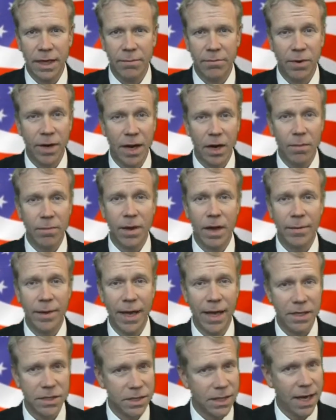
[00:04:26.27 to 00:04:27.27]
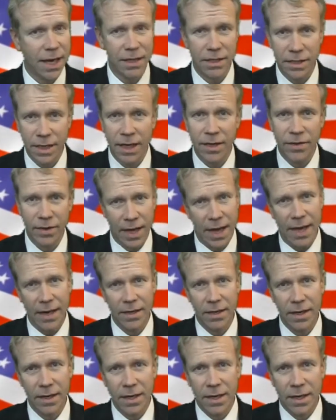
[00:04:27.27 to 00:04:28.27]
and Barack Obama has not done that.